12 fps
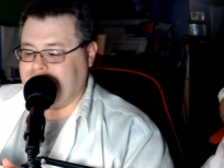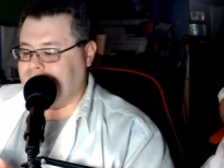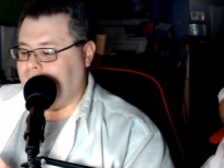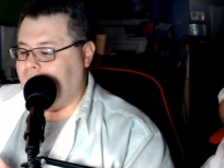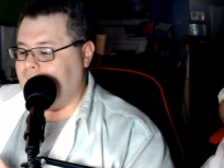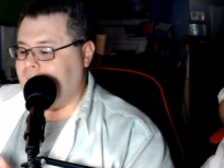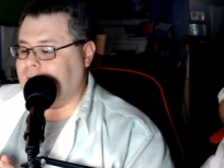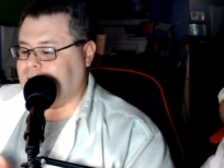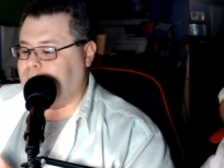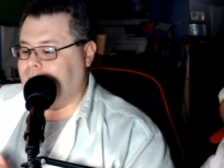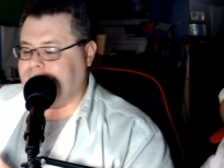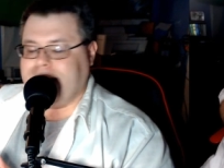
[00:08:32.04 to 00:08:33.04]
I
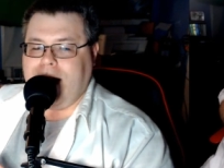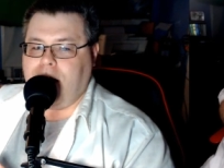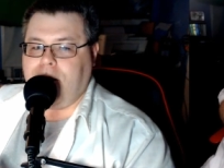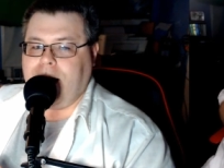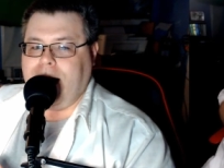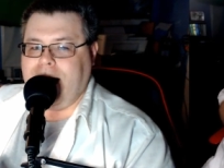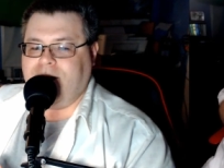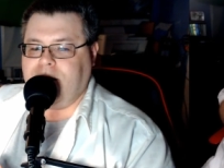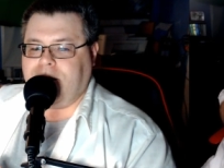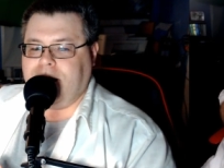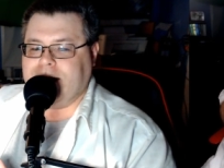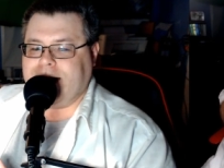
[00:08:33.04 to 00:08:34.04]
spent an hour and a half
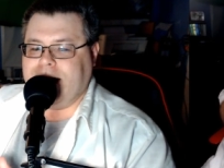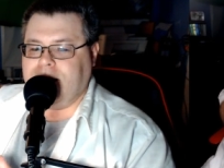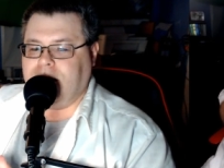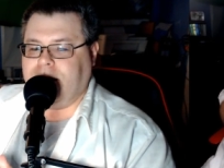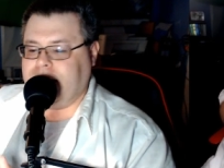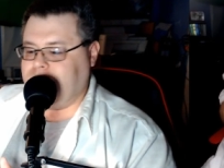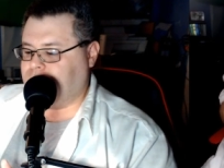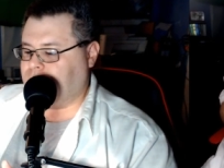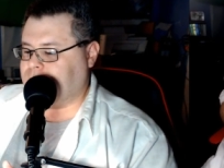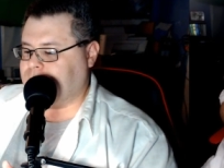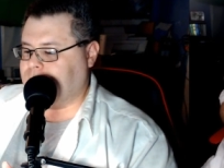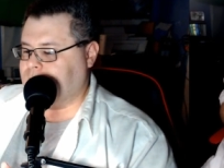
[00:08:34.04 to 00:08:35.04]
before I decided to look at the
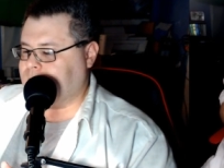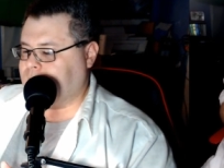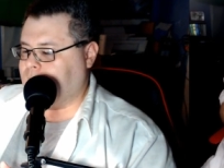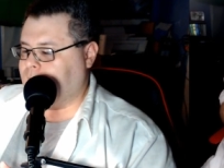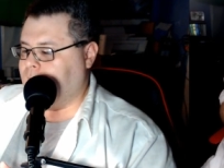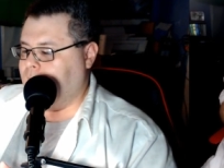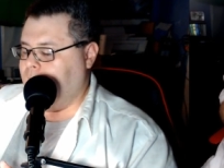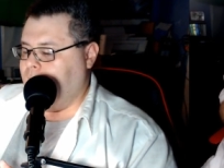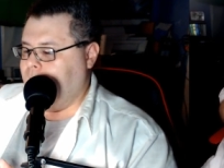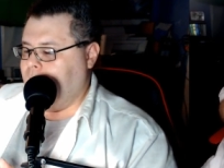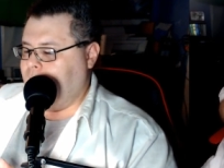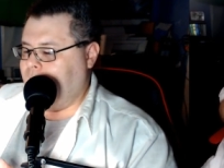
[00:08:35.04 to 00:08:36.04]
instructions on this guy,
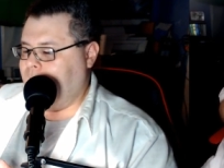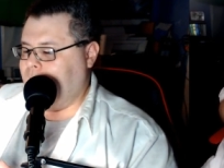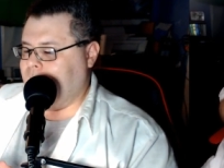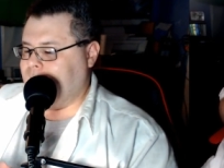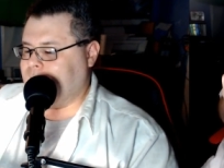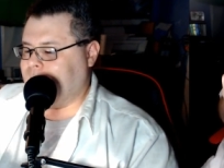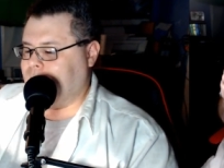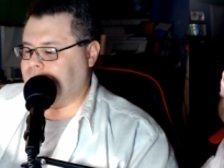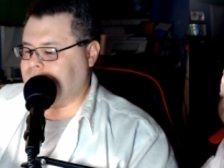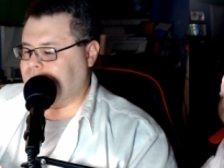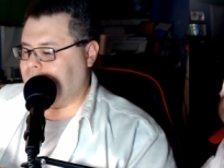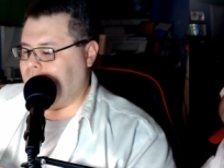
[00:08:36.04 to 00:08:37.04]
and I was
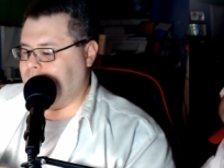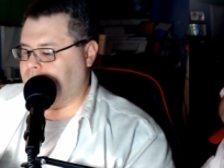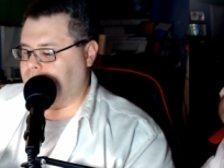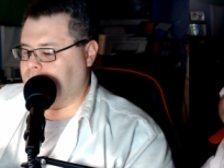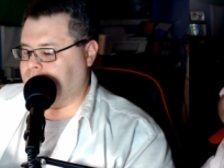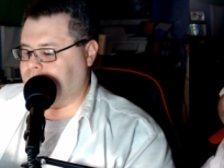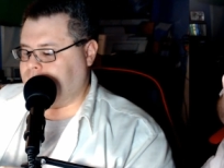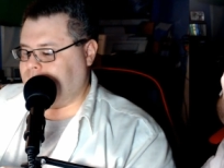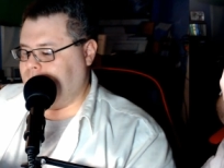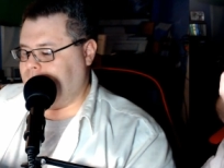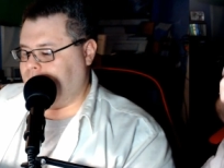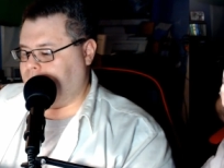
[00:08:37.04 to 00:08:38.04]
like, I don't
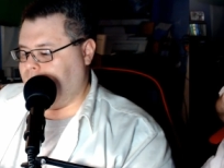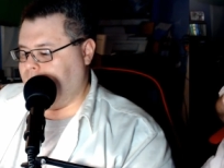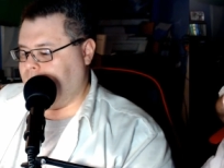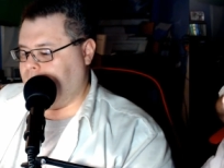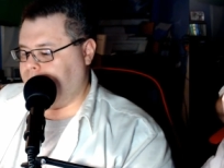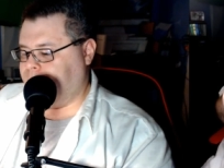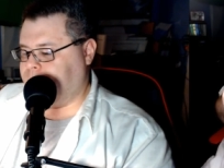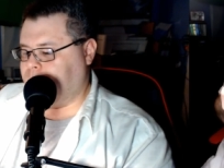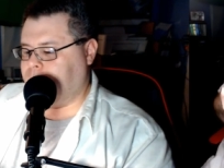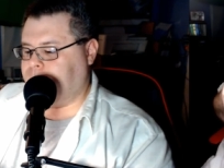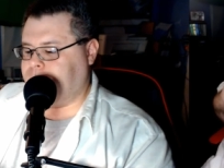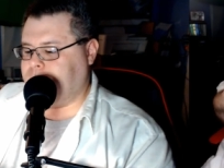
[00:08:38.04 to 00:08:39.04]
understand. Well,
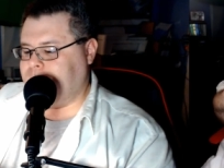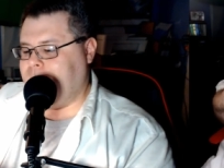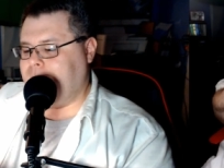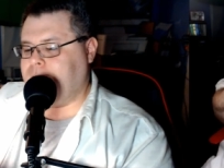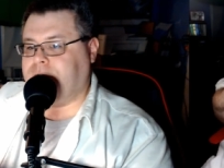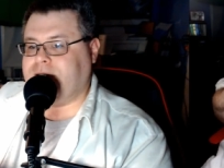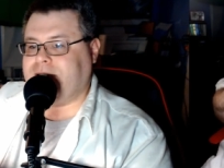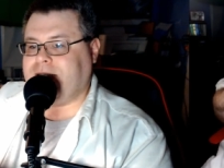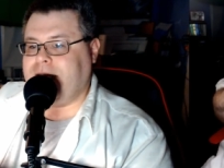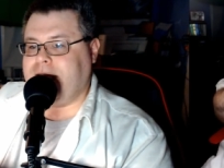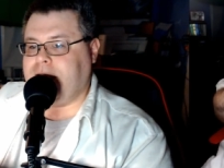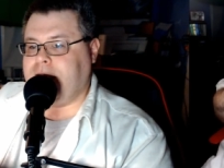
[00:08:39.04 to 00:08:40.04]
now you
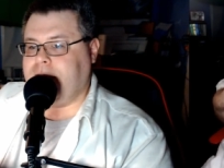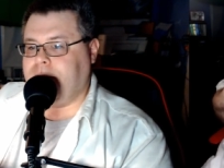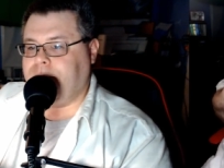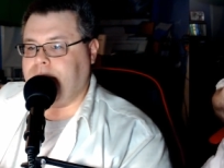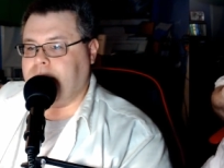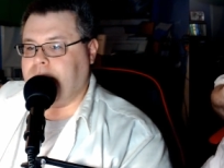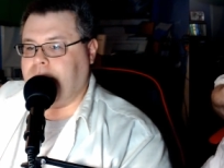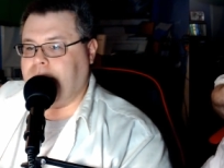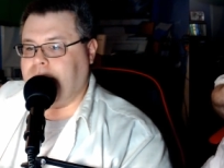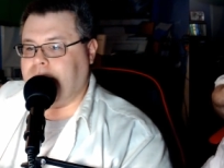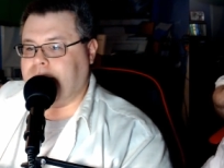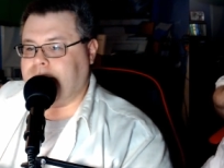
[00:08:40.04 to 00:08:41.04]
see,
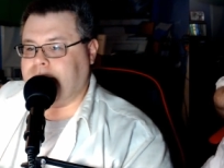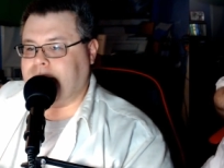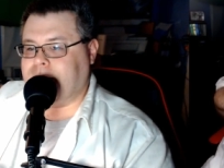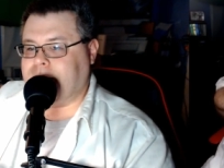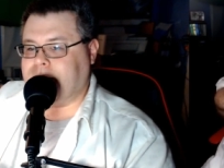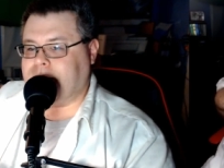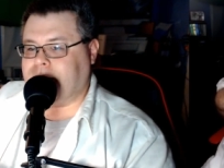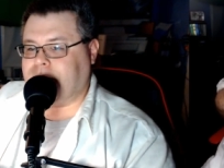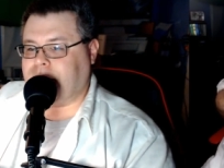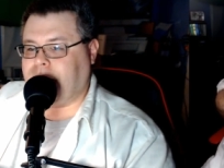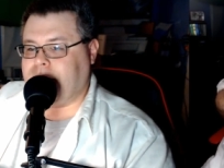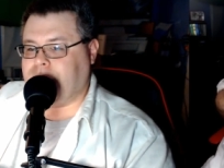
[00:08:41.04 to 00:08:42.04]
I'm gonna
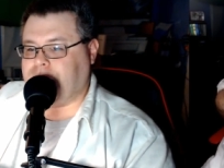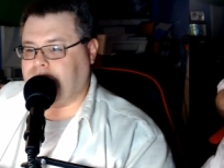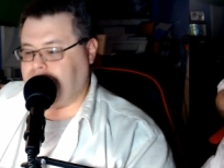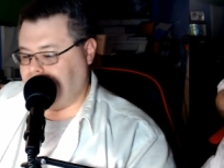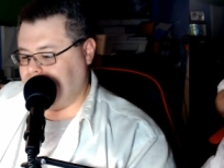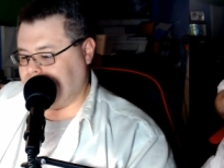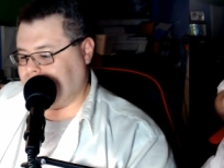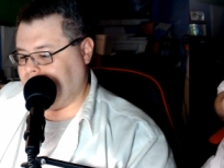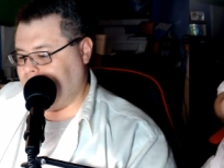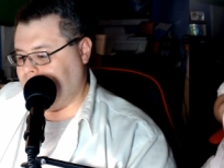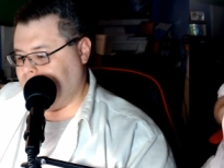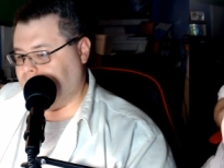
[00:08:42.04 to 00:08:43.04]
try to show it the best I
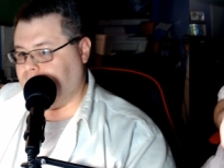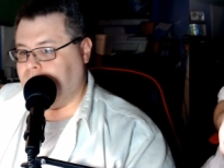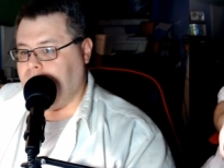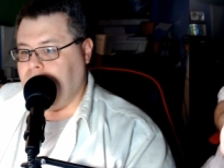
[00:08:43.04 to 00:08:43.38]
can here.